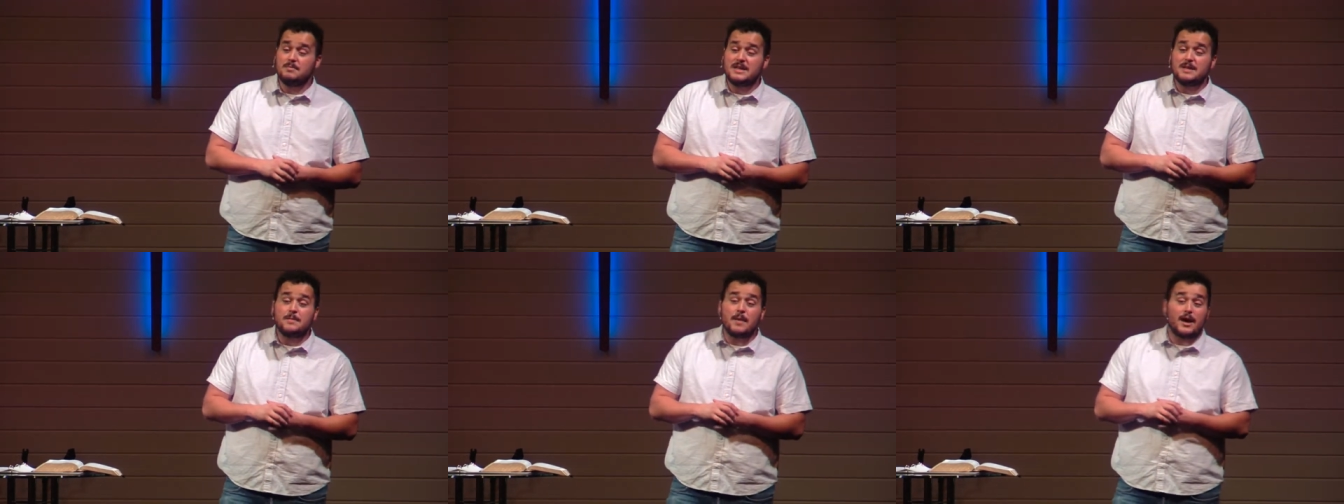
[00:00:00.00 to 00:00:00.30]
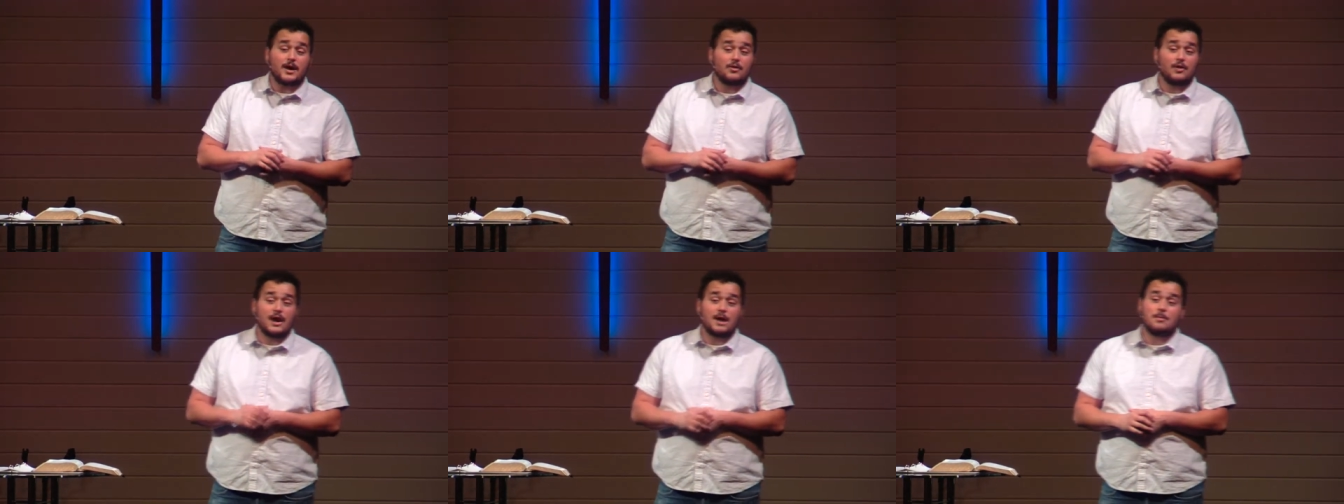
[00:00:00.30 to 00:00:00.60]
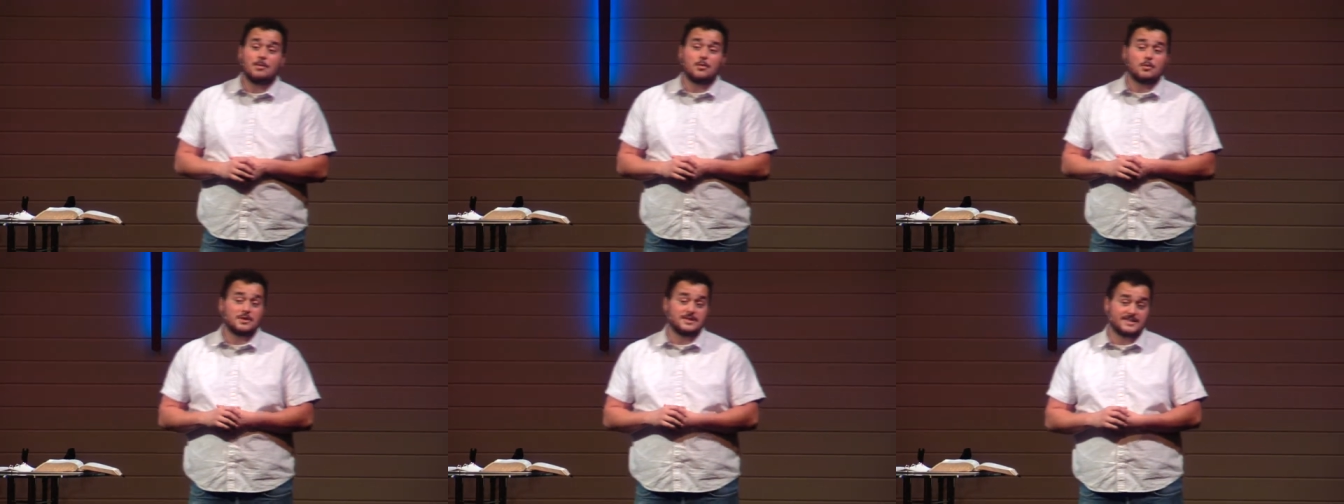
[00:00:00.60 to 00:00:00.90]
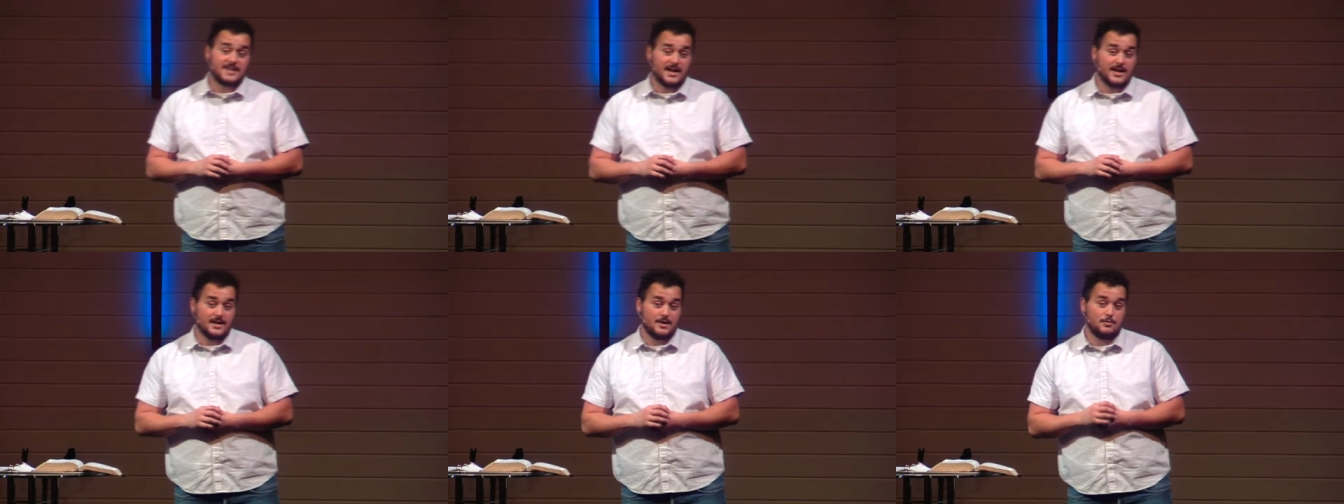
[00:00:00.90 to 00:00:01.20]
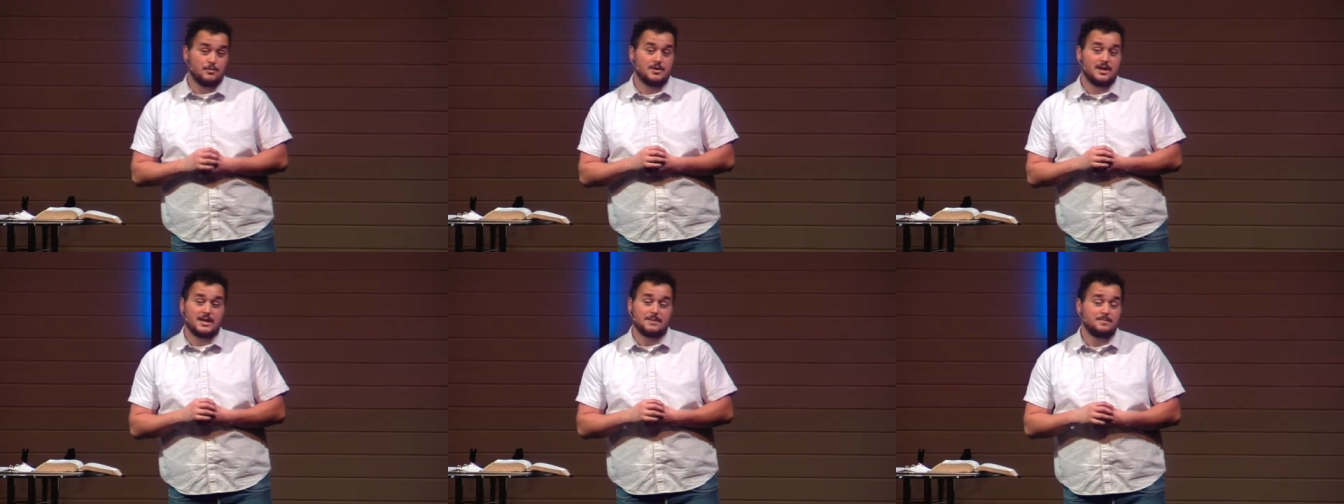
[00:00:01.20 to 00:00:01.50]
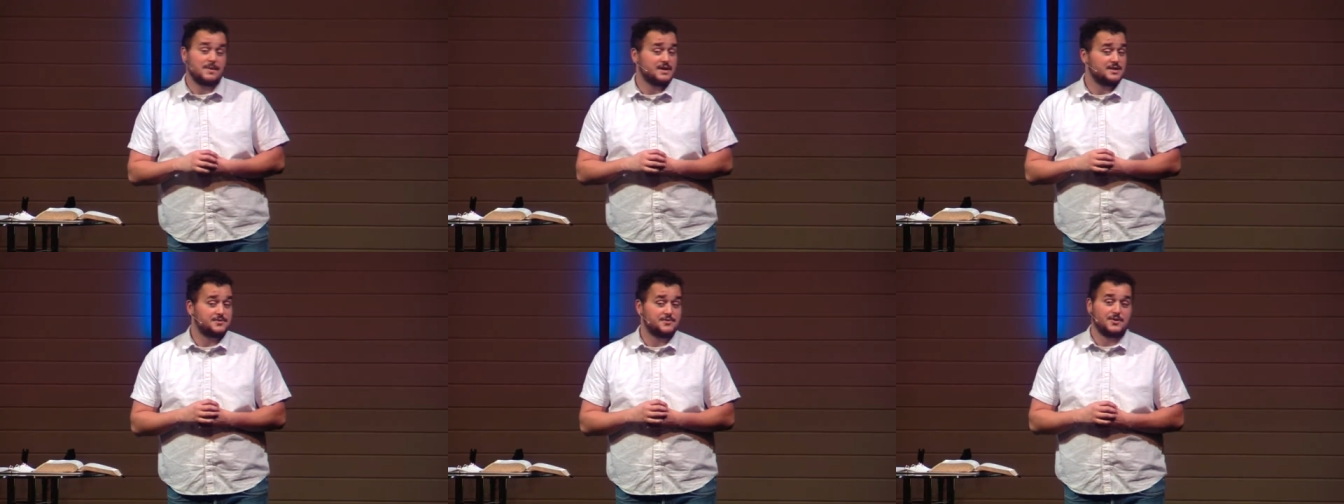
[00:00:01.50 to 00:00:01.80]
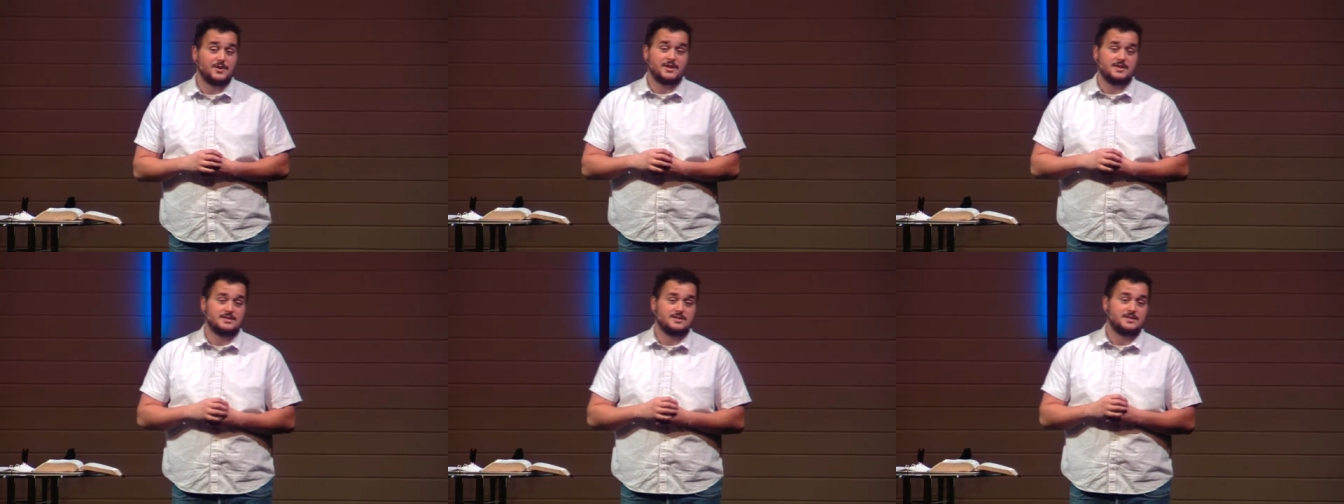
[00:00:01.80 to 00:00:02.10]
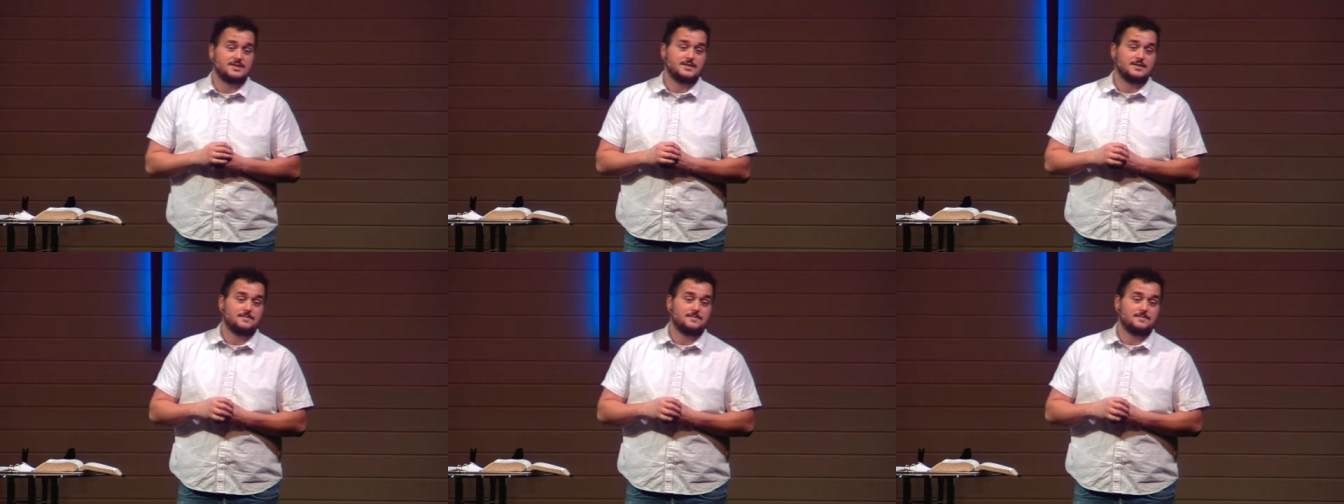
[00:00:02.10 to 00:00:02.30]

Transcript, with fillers: me and my grandma were tight. We're like best friends.